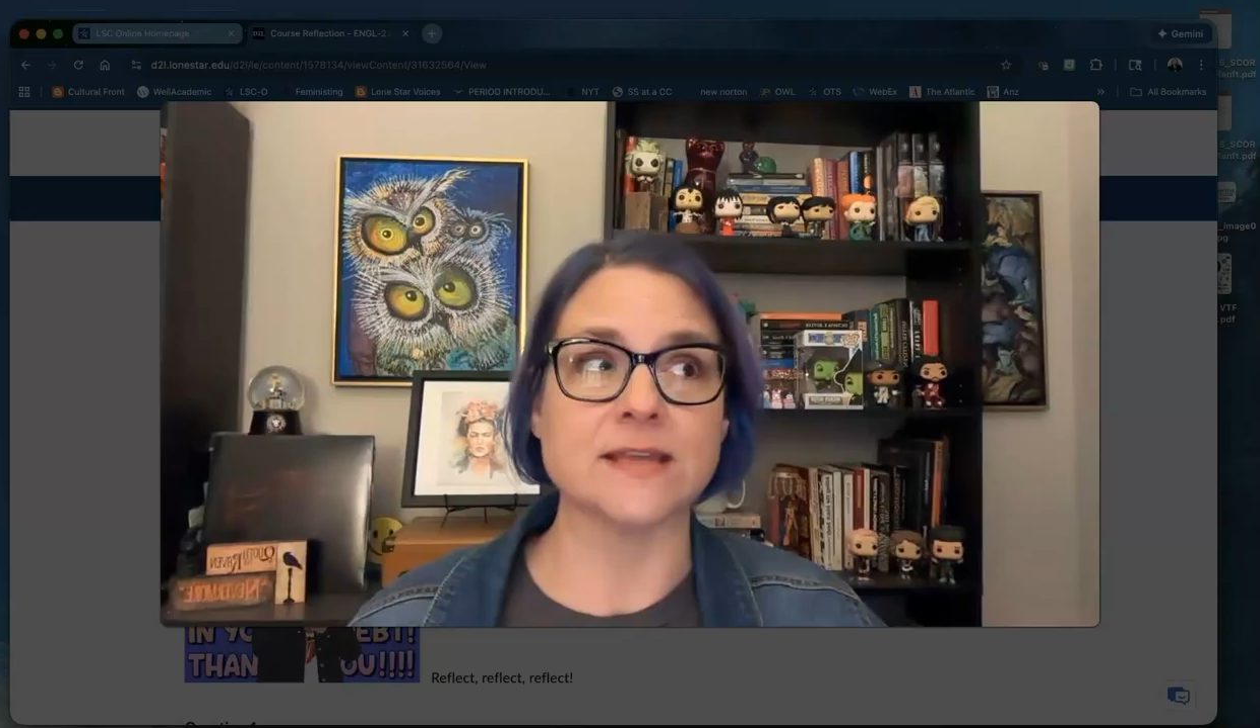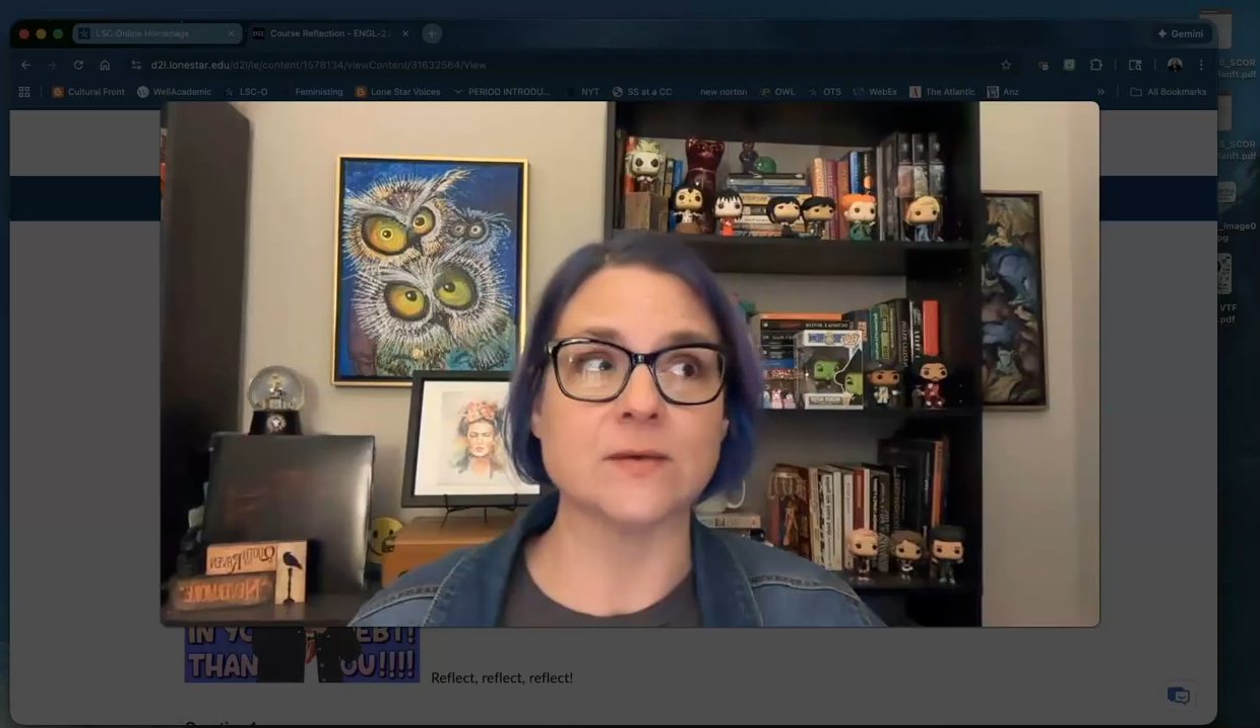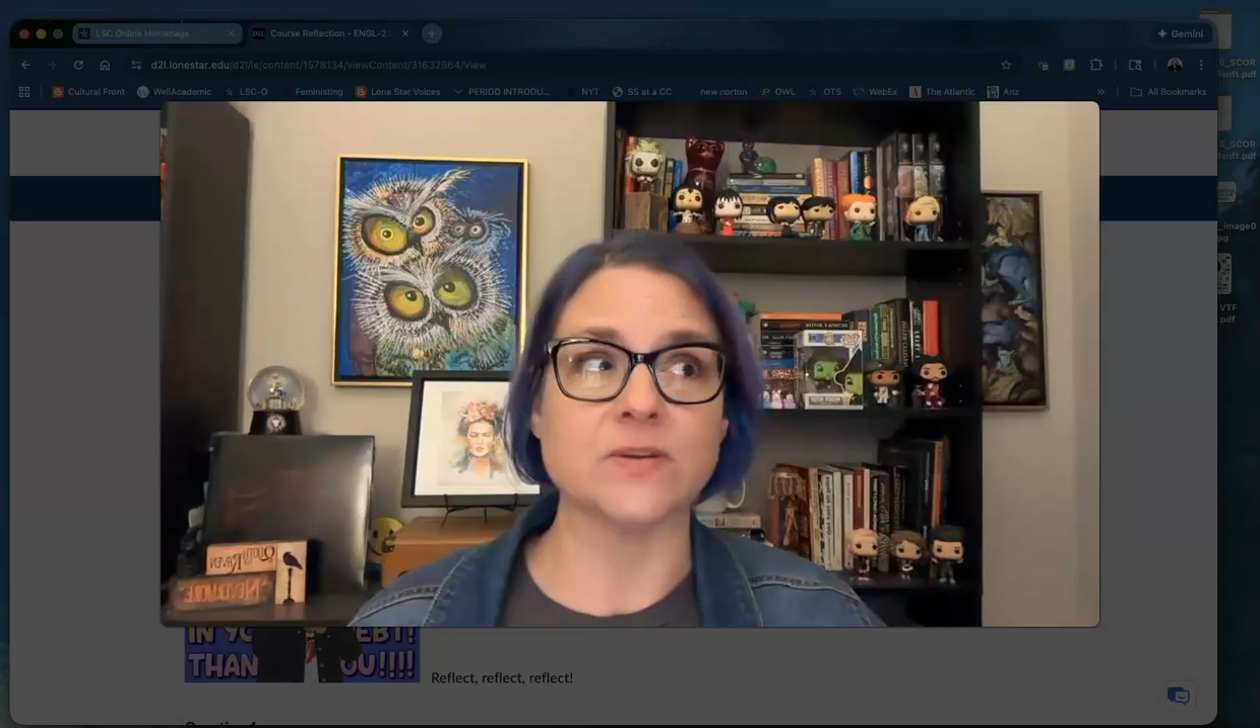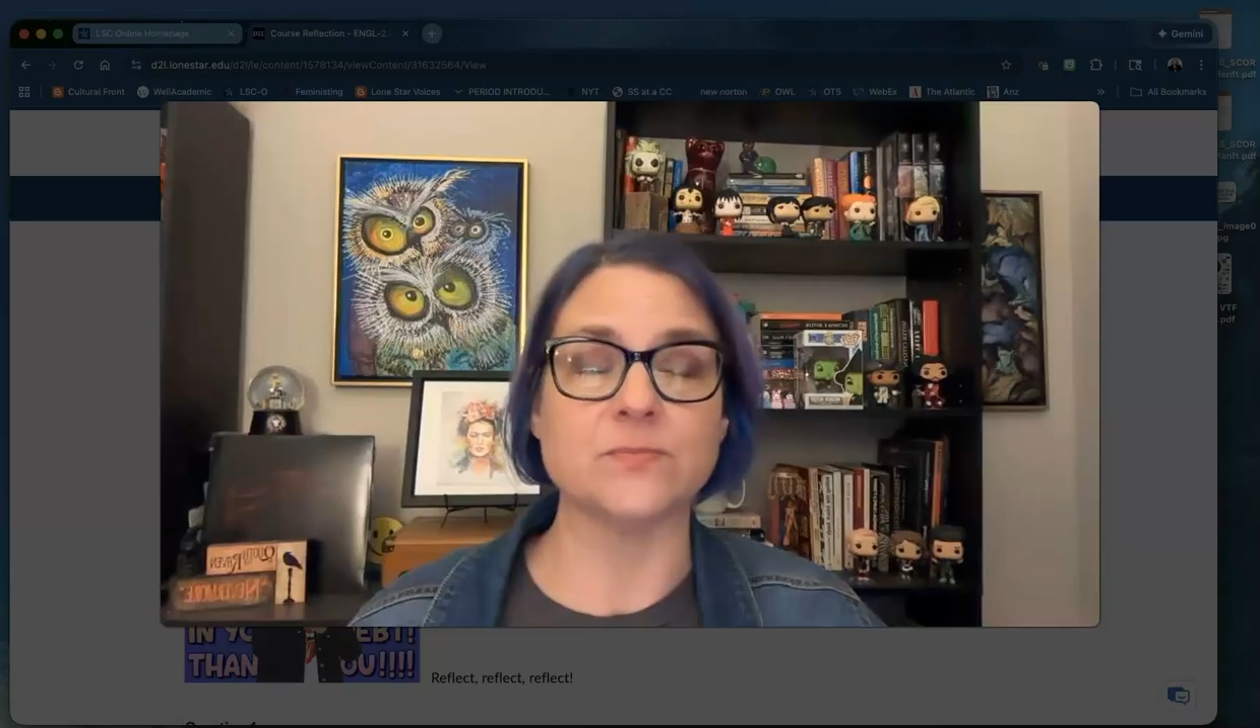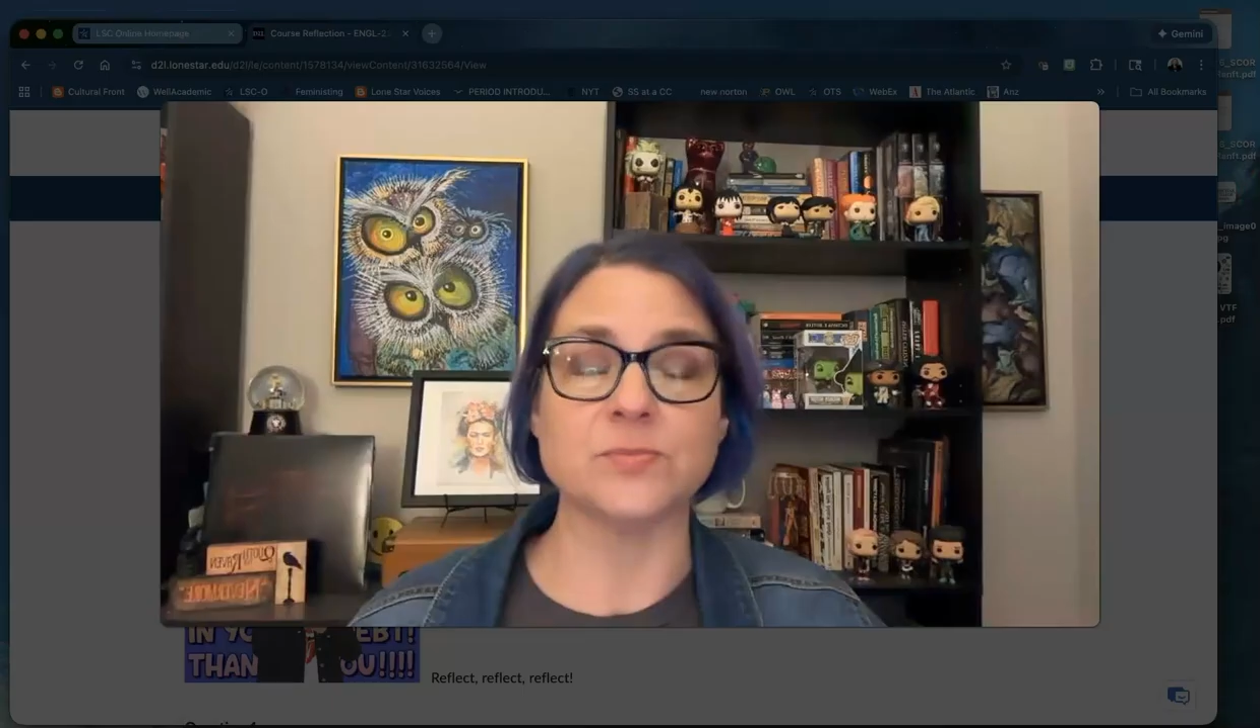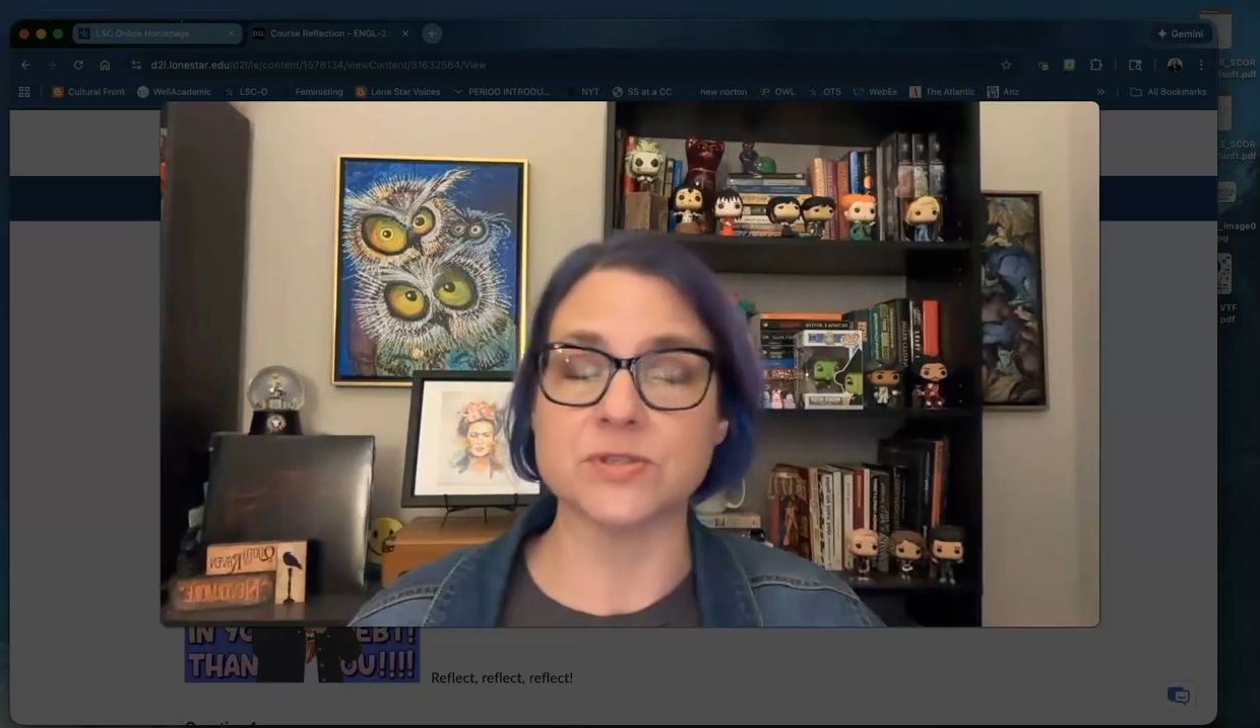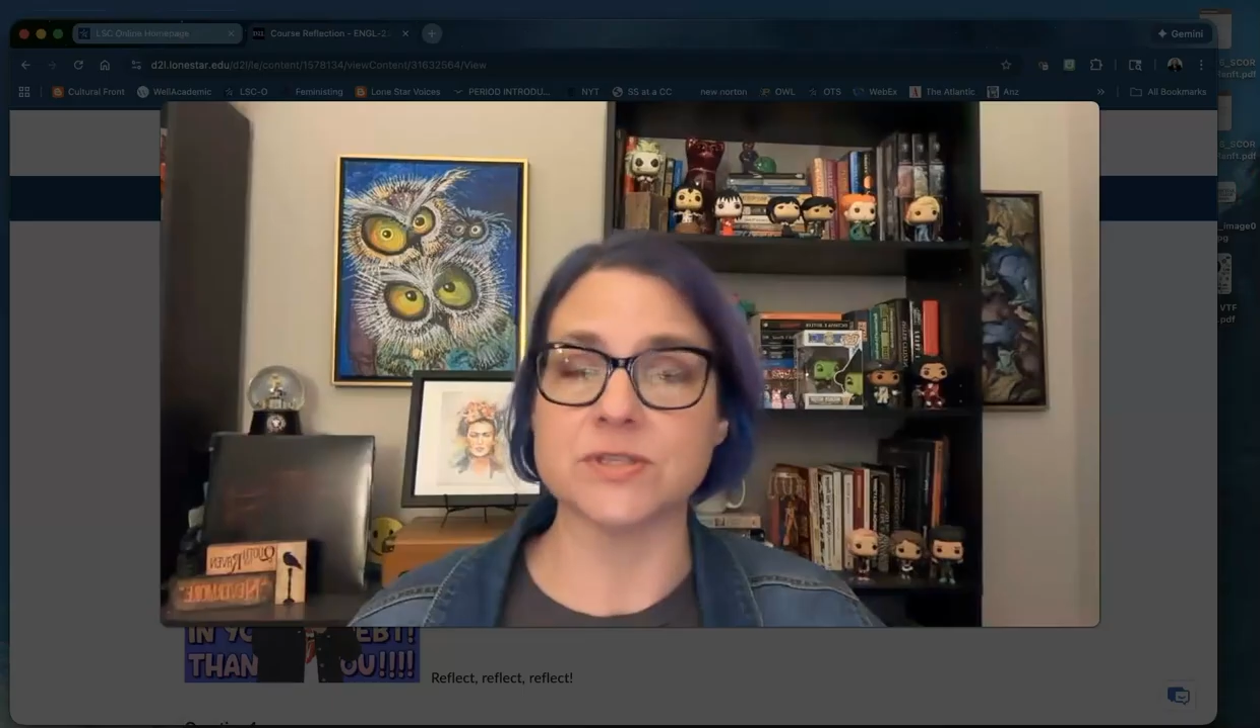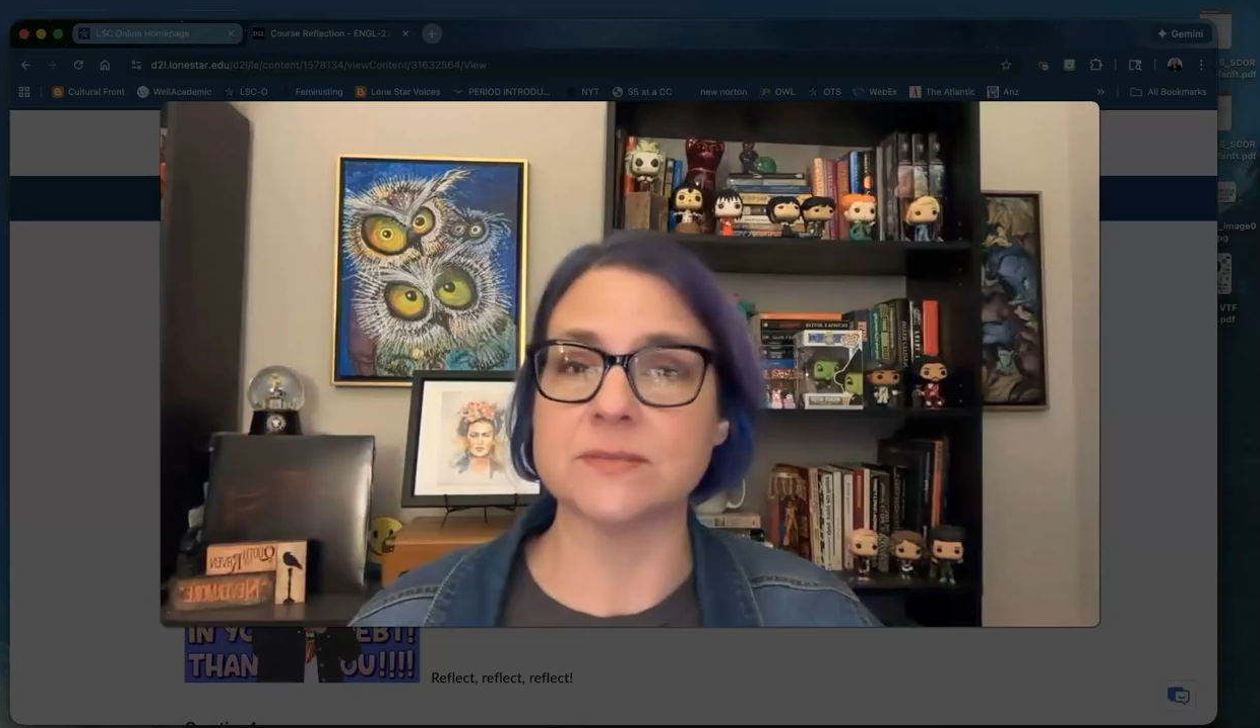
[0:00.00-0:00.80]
that we've pushed